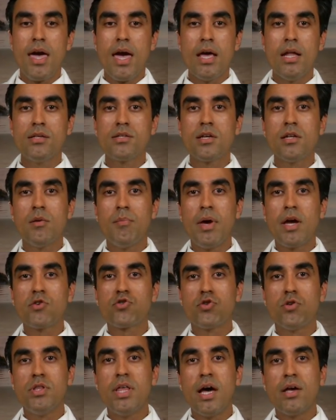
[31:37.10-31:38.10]
And it's going to
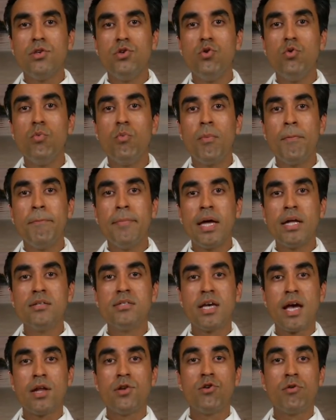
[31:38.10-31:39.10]
make sure that you
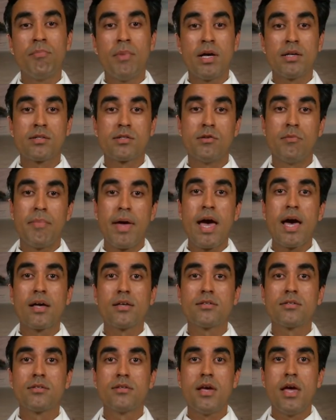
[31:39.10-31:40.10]
maintain your muscle
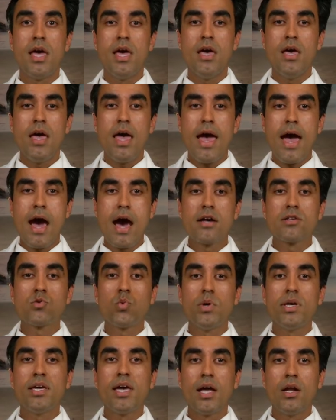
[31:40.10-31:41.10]
mass.
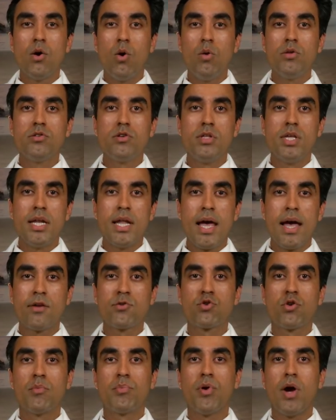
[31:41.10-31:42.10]
As we get older, the
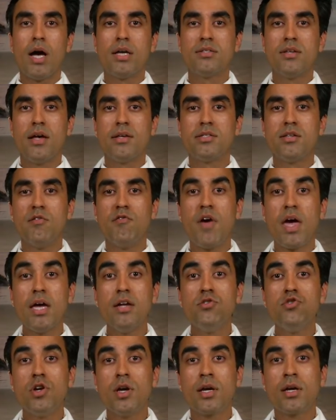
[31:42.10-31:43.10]
natural process of
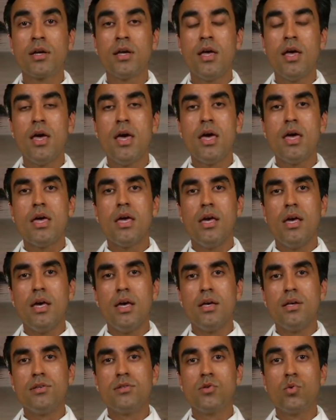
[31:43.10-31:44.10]
aging
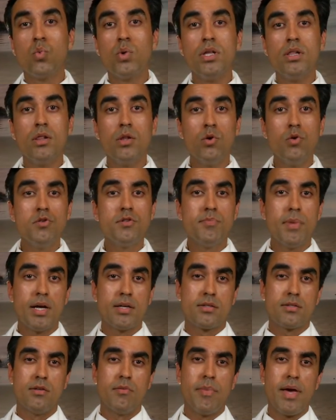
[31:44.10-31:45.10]
is we lose
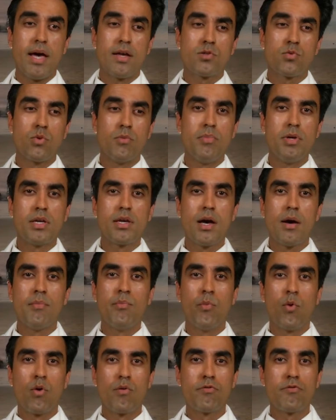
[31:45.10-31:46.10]
muscle mass. We
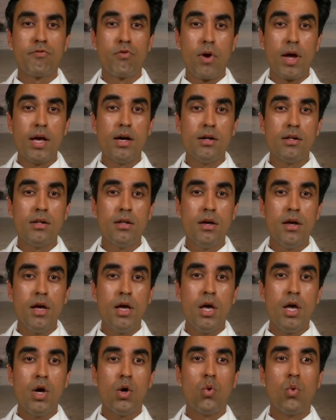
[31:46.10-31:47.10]
become more frail.
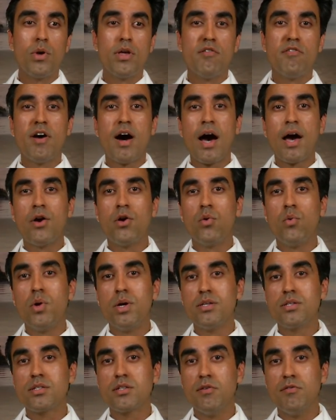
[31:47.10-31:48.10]
We have higher
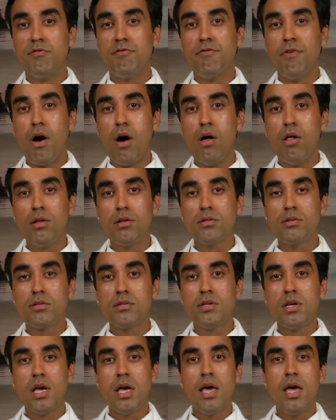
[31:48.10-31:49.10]
risk of
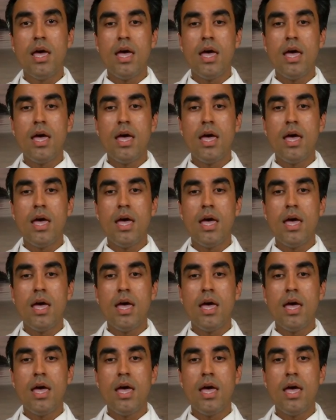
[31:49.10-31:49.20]
falls.